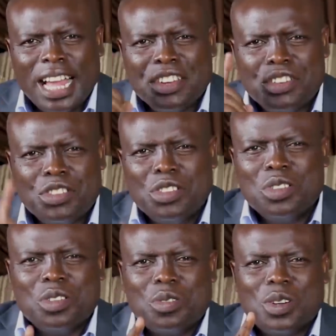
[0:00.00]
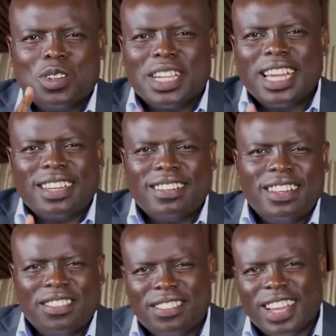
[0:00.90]
and you will get
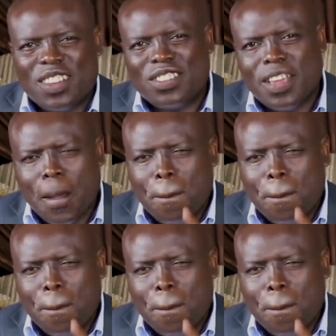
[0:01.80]
the results.